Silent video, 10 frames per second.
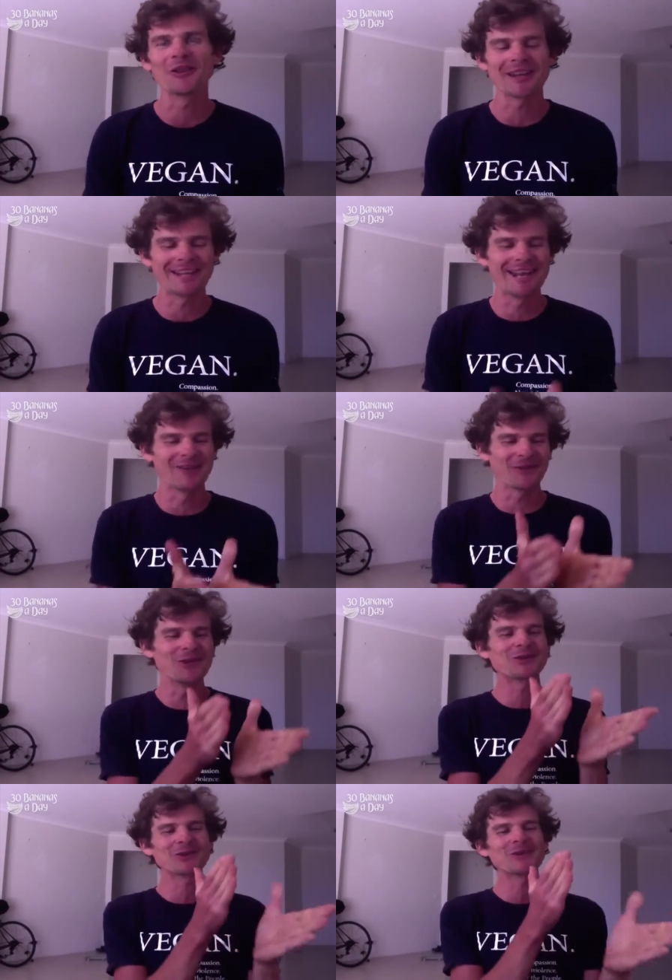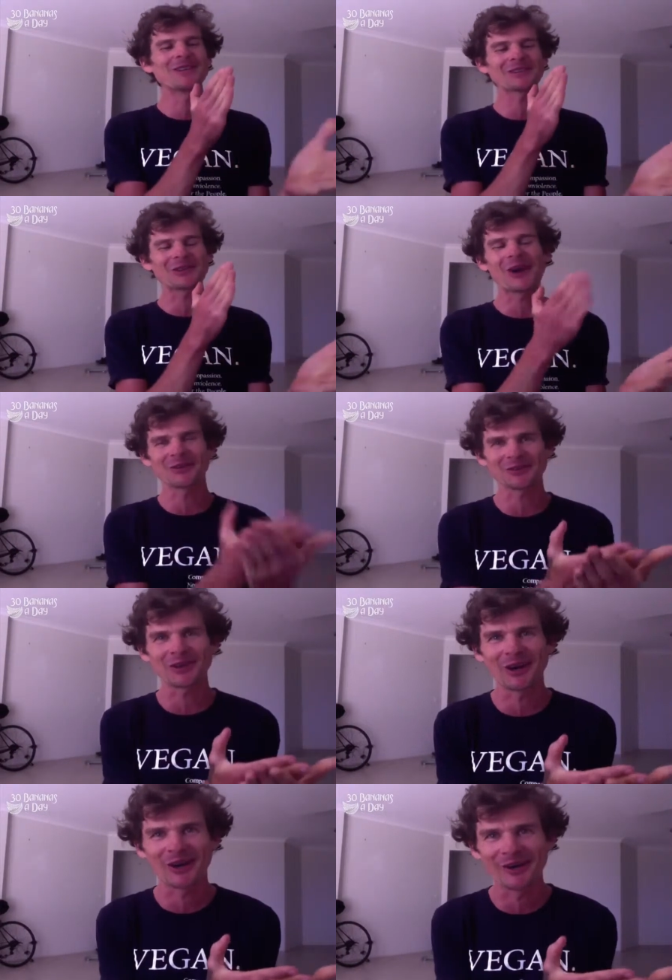If you do this
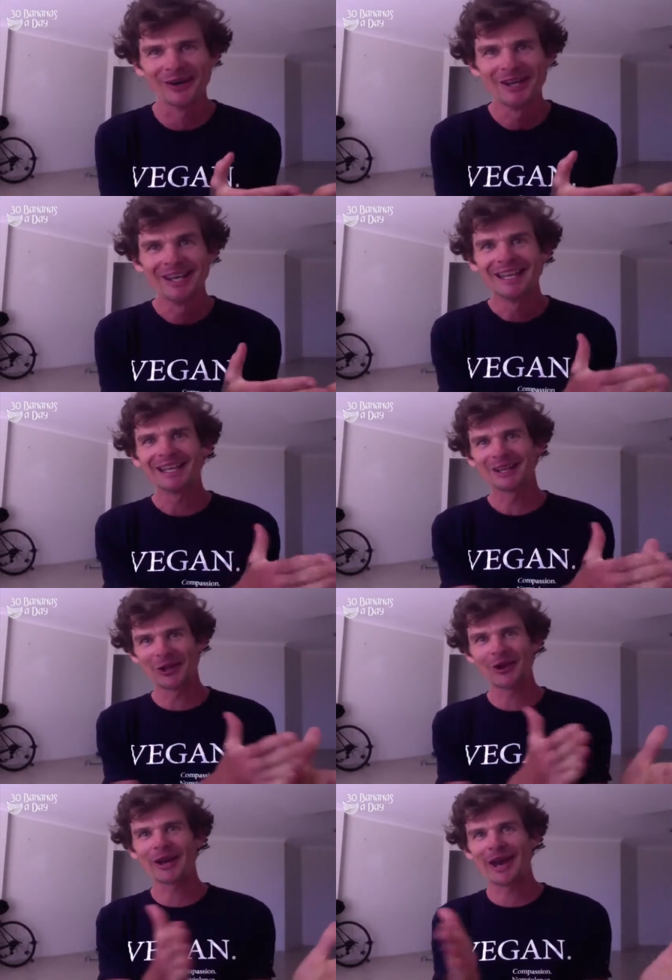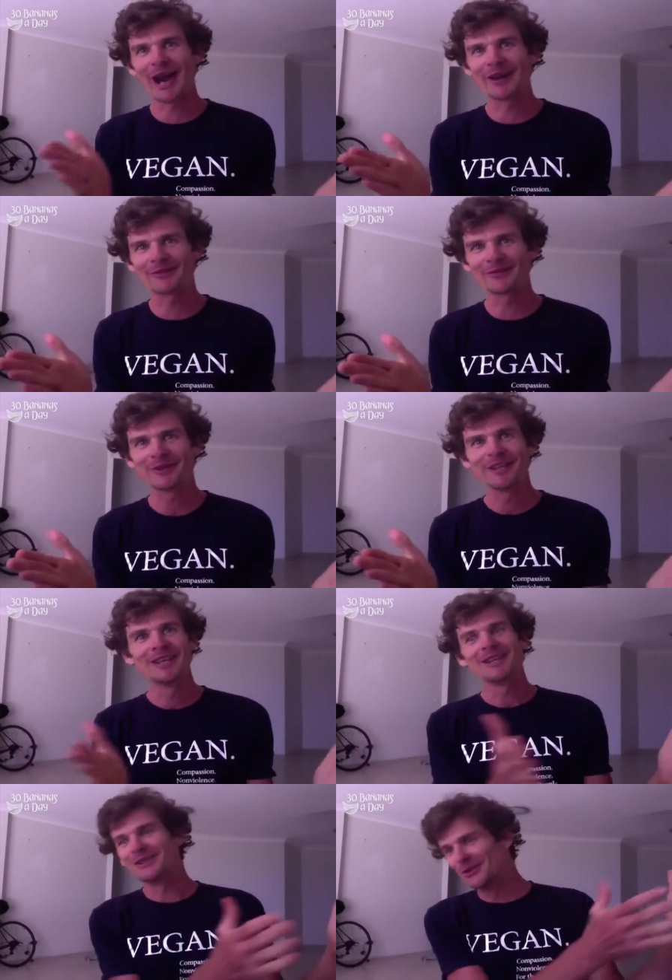lifestyle long enough,
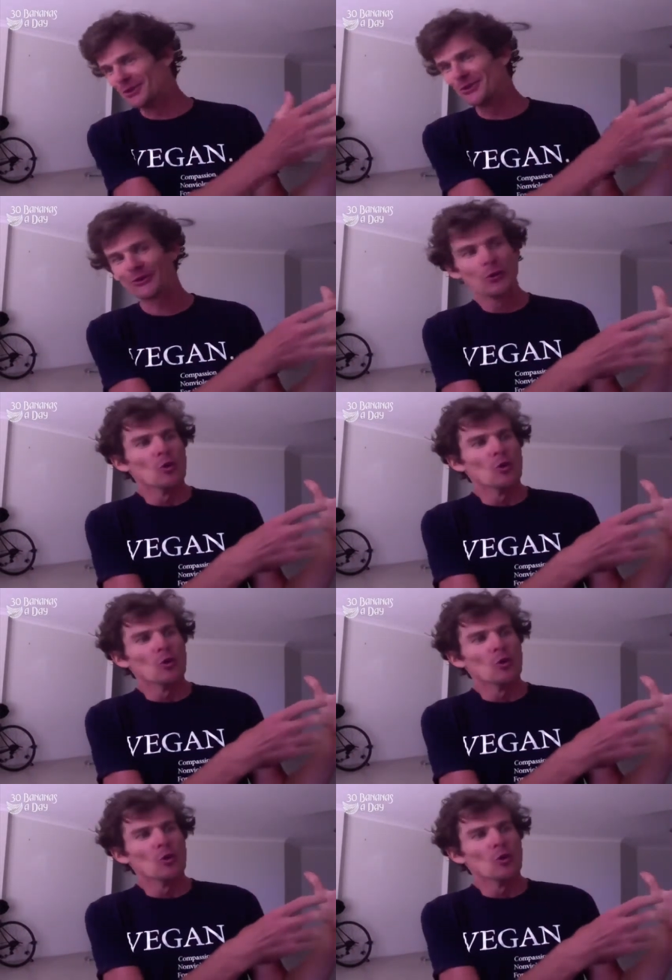you